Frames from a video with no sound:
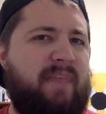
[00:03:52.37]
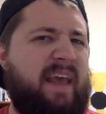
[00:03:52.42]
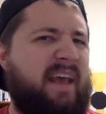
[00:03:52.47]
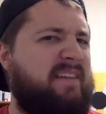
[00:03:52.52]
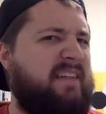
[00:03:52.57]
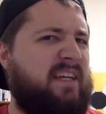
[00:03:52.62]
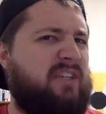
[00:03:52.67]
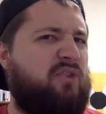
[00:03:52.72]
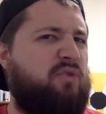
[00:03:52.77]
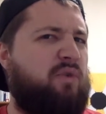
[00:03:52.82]

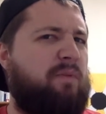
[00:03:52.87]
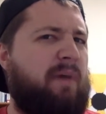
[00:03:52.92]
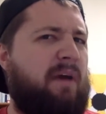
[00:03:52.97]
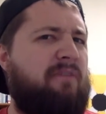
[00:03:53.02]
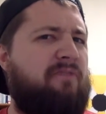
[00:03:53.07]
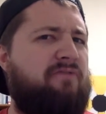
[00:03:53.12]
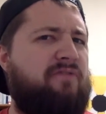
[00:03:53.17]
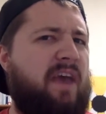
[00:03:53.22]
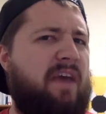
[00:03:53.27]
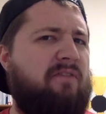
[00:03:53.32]
It's actually one of
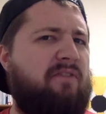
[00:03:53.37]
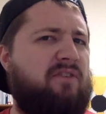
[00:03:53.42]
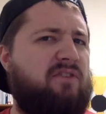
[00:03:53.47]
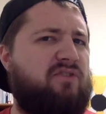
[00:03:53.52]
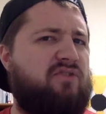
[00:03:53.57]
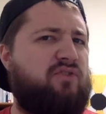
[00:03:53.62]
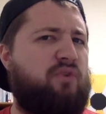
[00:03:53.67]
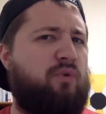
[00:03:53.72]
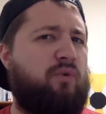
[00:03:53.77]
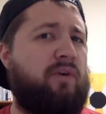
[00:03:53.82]
my favorite
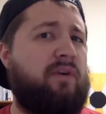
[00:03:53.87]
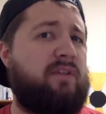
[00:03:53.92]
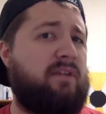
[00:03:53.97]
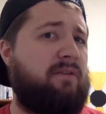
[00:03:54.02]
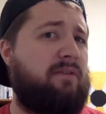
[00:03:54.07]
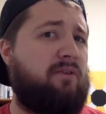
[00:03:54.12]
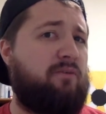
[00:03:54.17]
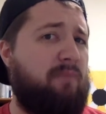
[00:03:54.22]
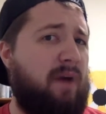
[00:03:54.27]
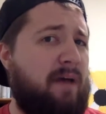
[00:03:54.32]
stories,
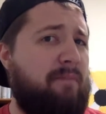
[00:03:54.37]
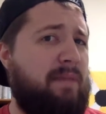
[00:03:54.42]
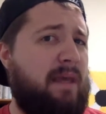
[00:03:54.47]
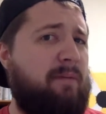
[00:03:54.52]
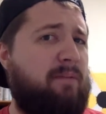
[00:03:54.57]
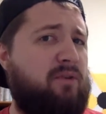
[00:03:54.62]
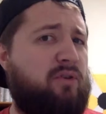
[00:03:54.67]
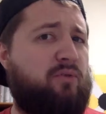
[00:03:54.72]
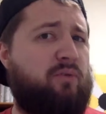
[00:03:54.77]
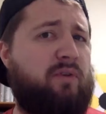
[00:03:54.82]
and you might be
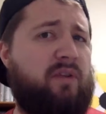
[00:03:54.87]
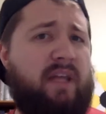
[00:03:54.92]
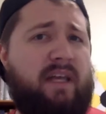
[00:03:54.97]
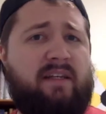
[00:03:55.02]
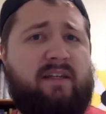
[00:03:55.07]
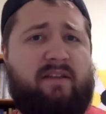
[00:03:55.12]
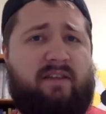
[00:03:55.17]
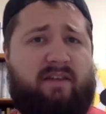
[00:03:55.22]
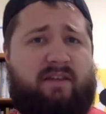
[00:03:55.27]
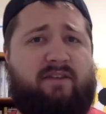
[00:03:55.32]
able to
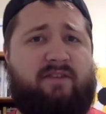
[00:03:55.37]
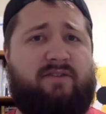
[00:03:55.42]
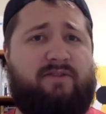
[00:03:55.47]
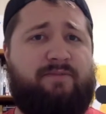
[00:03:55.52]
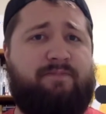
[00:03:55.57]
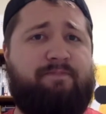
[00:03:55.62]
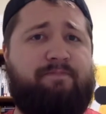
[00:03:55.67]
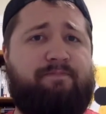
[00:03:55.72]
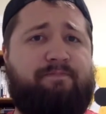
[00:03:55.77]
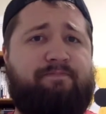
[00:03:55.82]
relate to this